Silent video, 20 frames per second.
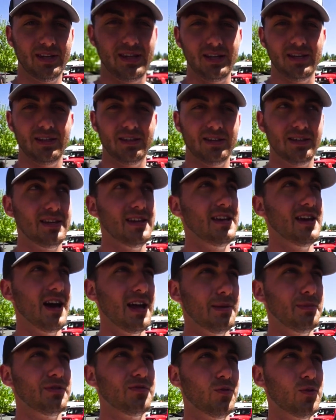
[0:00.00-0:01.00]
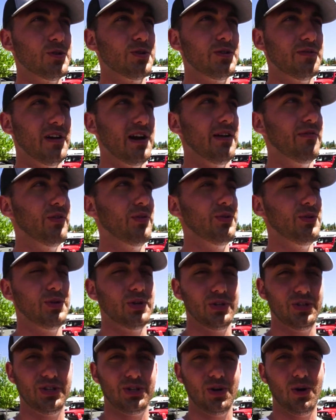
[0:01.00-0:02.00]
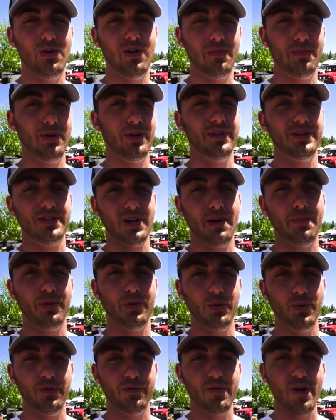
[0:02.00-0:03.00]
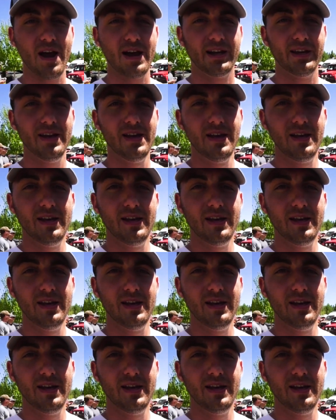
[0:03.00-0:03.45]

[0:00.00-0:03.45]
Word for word: key, key items for survival, you can stow up on the top of the roof rack